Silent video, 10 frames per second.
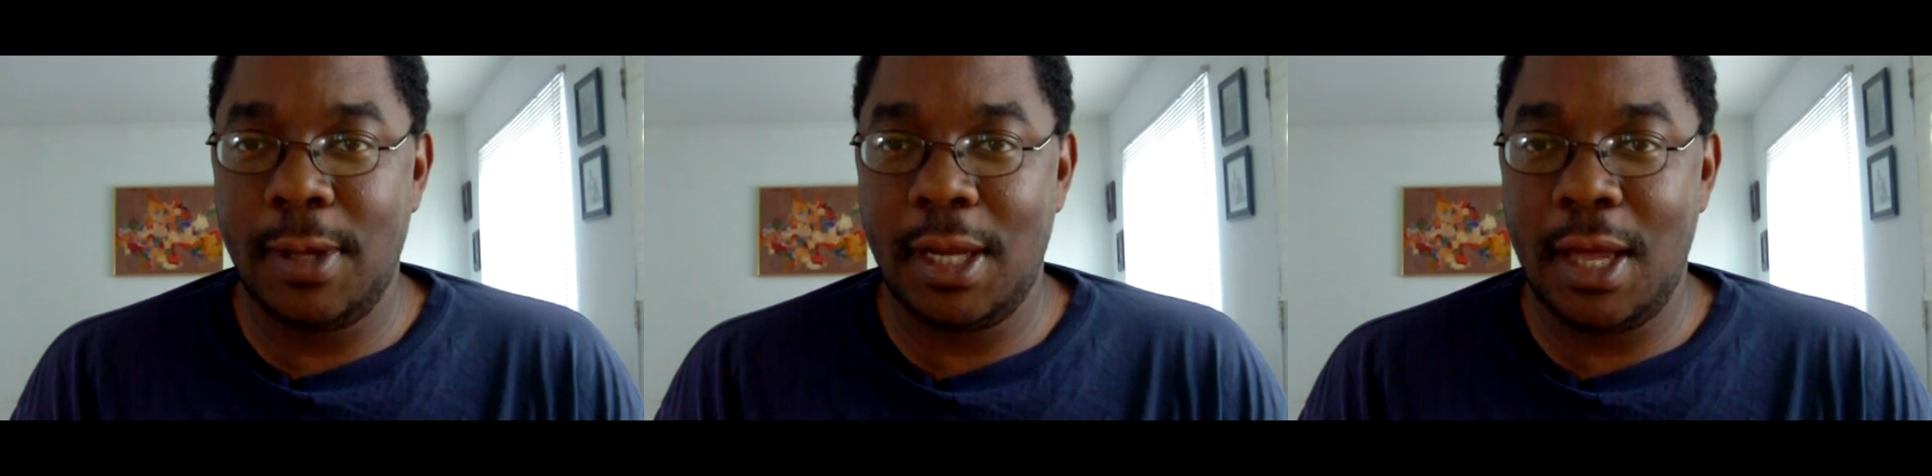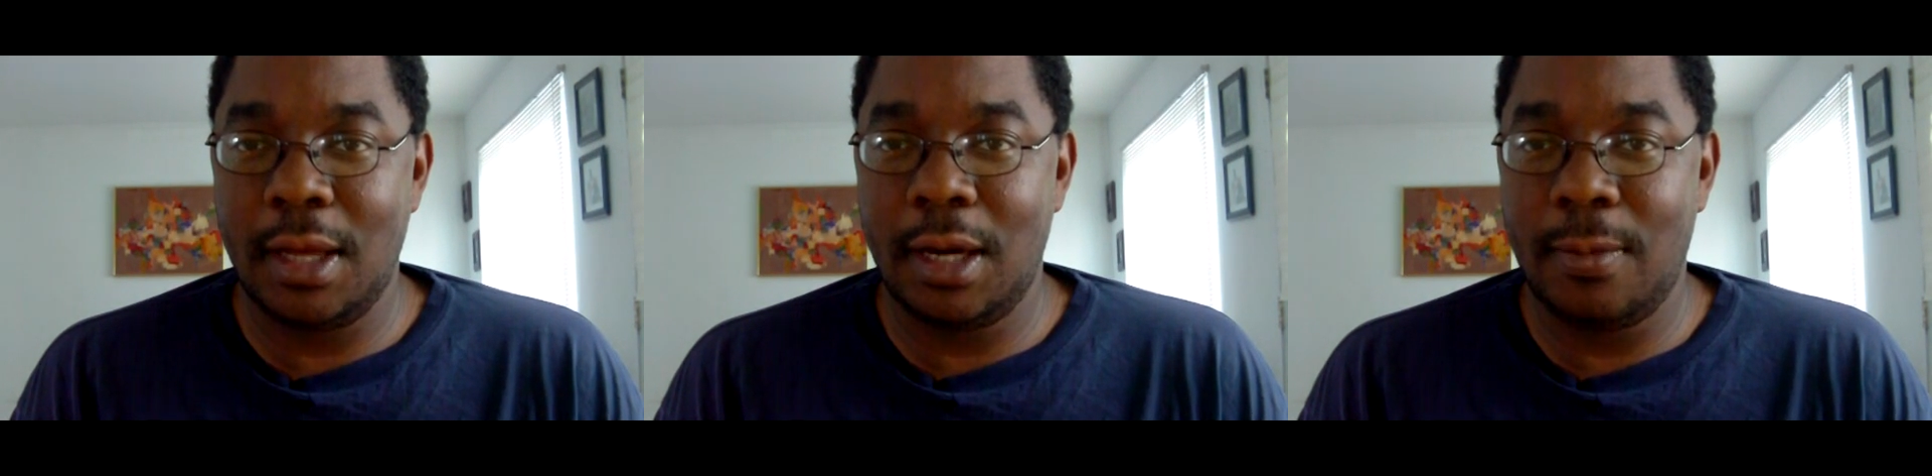man,
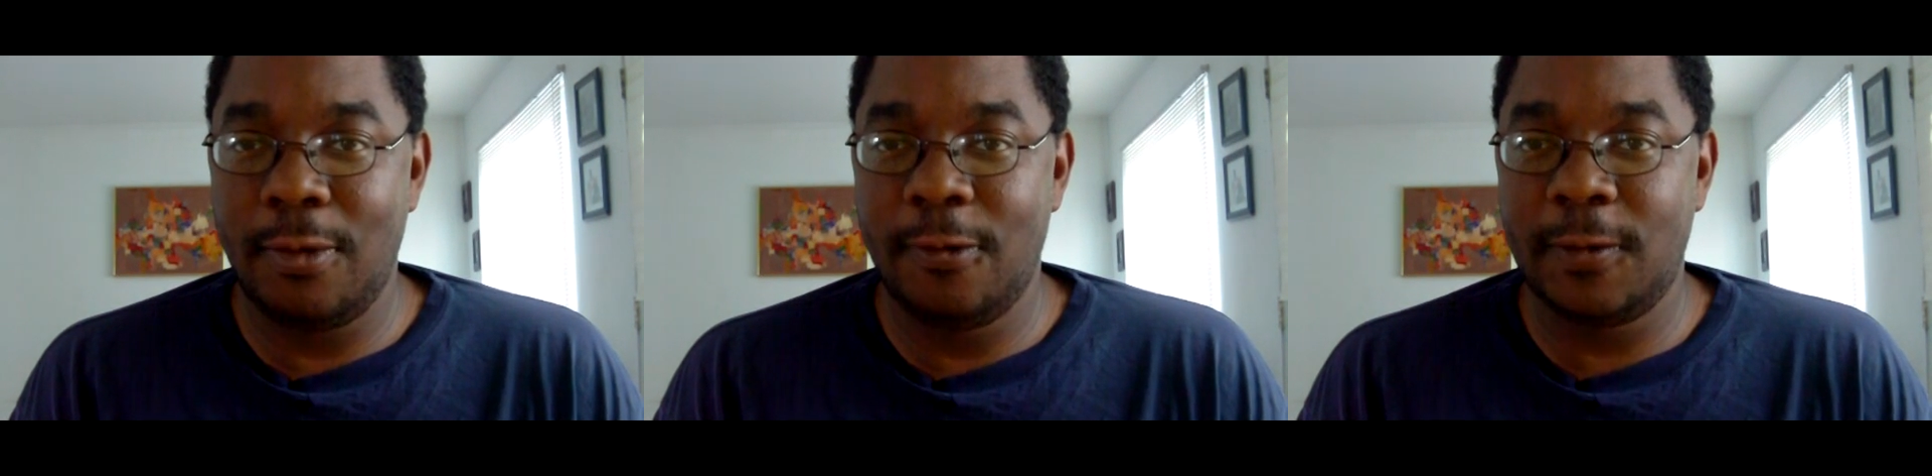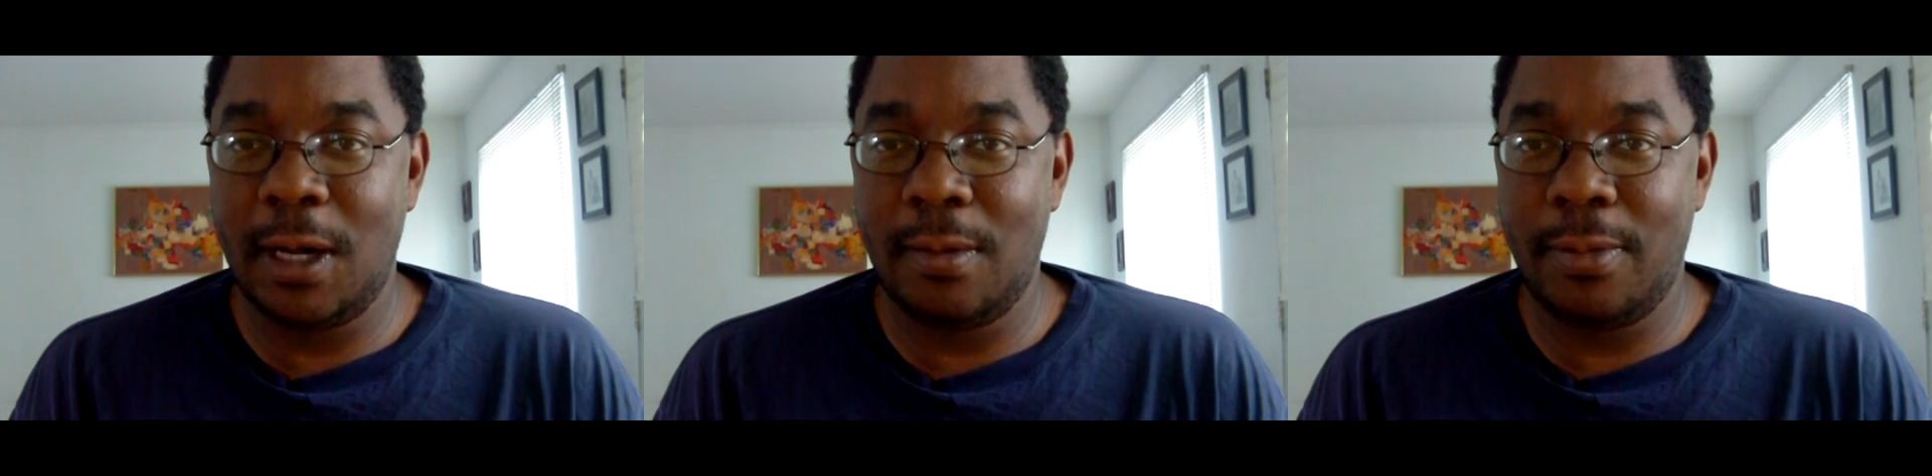how can I prove
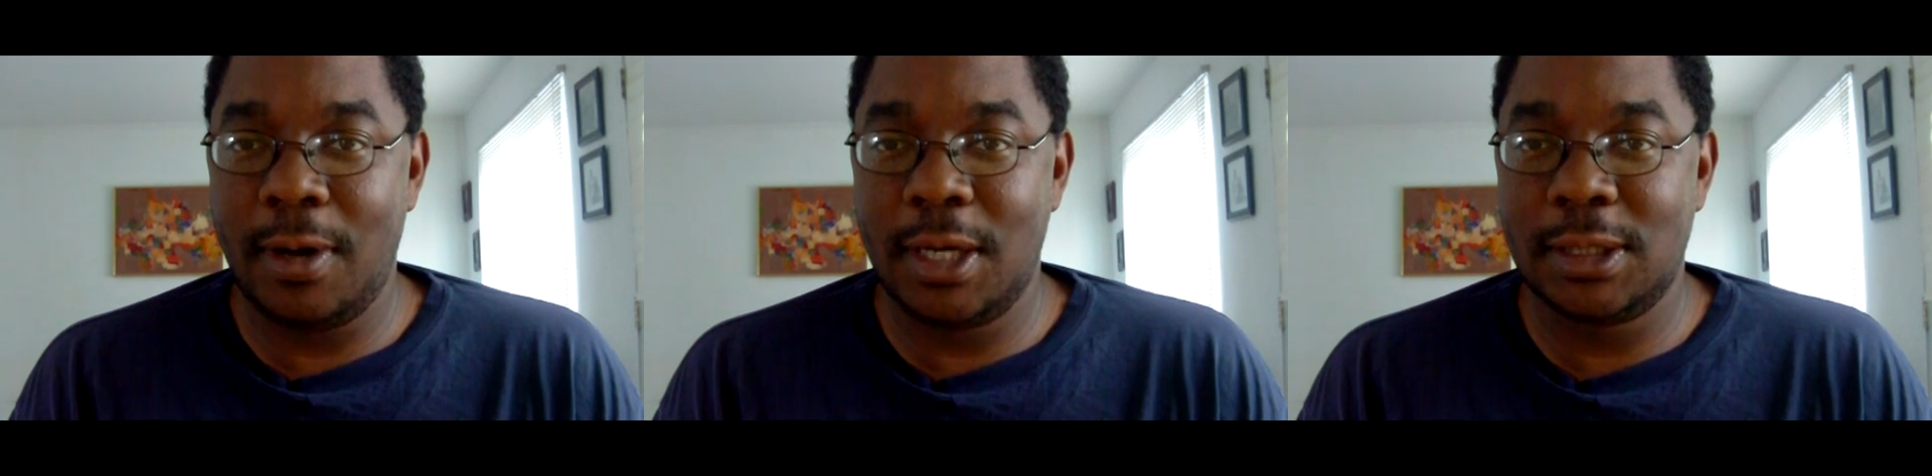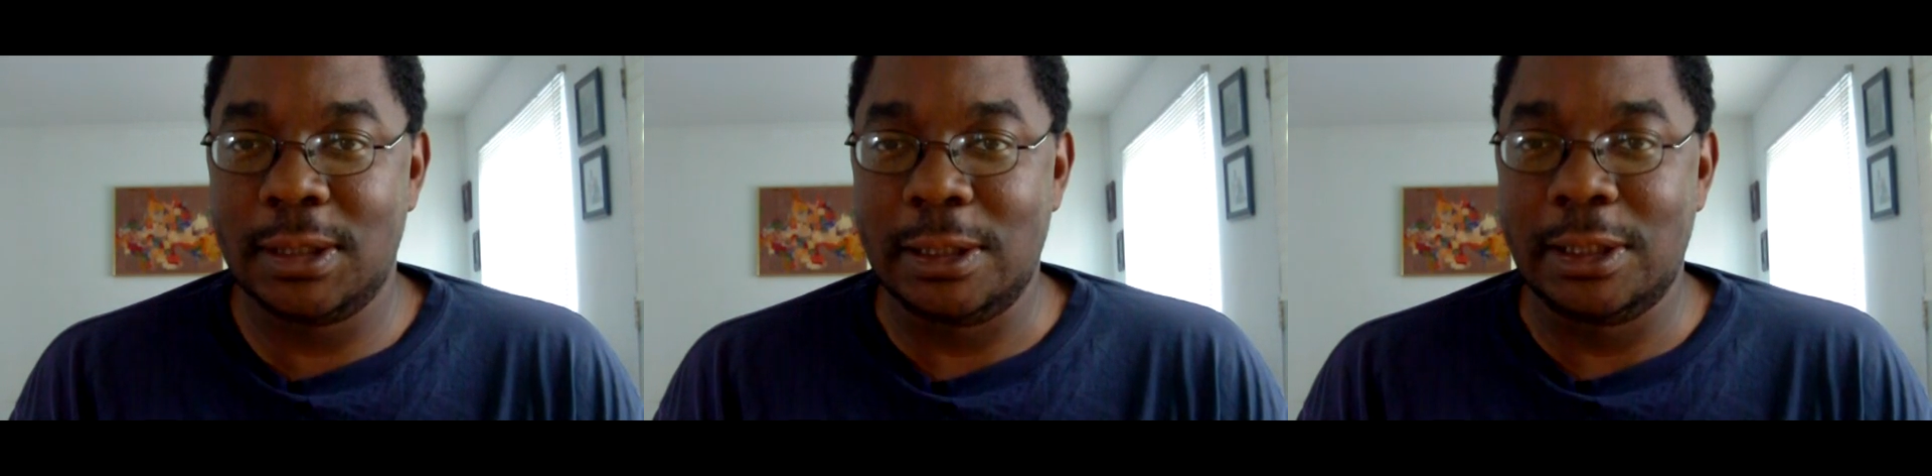that I'm pressed?